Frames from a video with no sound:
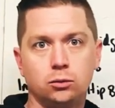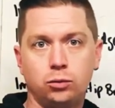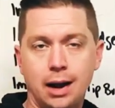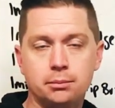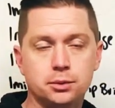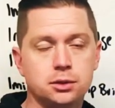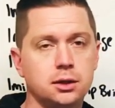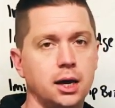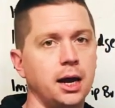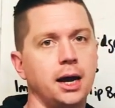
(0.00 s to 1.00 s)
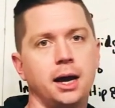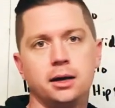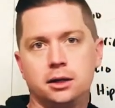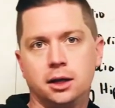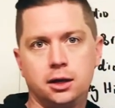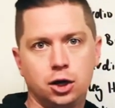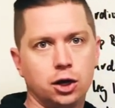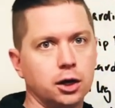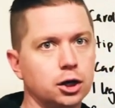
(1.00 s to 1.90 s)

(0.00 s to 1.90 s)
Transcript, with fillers: reps, and you're gonna